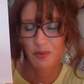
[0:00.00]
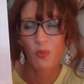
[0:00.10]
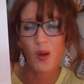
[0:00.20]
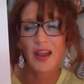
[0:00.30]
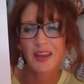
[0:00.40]

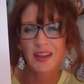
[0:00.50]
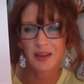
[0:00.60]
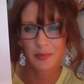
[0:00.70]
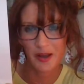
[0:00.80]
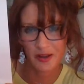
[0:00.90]

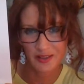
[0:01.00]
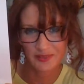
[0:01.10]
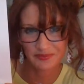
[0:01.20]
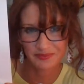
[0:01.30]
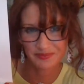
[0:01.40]
Whining about it.
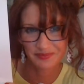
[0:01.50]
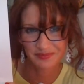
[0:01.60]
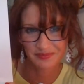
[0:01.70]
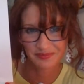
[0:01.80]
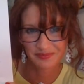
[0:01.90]

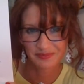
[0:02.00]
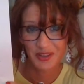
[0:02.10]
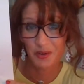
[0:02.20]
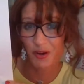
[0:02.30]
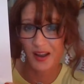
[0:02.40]

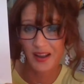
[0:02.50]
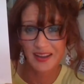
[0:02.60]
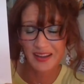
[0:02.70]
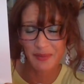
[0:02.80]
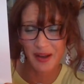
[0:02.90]

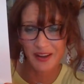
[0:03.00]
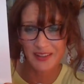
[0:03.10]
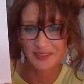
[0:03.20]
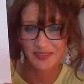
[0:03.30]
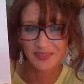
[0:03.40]
Crying about
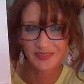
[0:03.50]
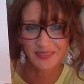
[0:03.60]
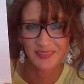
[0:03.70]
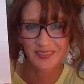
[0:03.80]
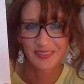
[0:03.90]
it.
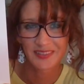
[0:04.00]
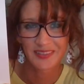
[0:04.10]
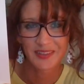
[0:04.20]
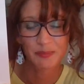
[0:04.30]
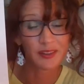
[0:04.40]

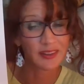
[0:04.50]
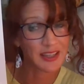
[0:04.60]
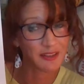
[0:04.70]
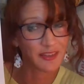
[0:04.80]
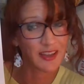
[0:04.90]

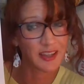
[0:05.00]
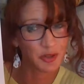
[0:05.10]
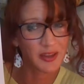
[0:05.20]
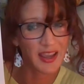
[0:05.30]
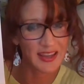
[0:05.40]
Believing
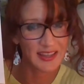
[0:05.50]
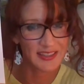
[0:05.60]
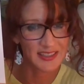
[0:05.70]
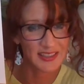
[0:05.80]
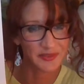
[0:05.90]
you
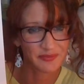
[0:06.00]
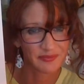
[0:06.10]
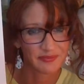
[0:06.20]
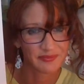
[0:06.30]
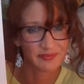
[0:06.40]
can't.
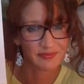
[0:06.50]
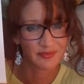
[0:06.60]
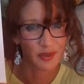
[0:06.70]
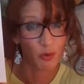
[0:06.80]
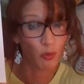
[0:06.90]

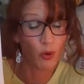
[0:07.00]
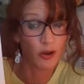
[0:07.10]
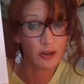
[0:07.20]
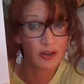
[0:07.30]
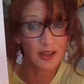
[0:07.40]

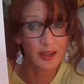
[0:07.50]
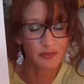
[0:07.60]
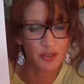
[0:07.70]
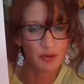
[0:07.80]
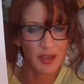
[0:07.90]
Worrying
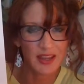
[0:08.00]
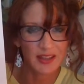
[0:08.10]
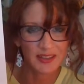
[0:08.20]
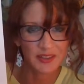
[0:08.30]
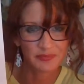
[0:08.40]
if you
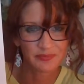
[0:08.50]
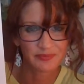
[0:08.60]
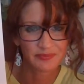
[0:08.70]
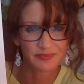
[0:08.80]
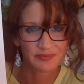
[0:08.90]
can.
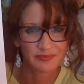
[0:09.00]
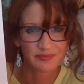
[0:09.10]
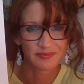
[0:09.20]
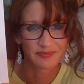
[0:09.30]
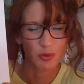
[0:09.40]

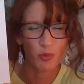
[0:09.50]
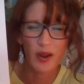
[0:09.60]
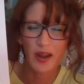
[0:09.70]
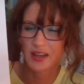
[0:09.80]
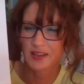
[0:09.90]

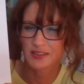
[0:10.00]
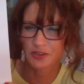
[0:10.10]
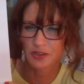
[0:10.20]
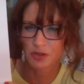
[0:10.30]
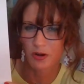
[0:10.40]
Waiting
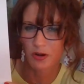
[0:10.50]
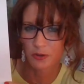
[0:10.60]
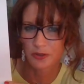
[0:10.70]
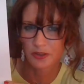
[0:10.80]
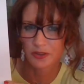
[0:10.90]
until you are
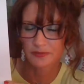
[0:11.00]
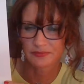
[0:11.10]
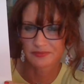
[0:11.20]
older.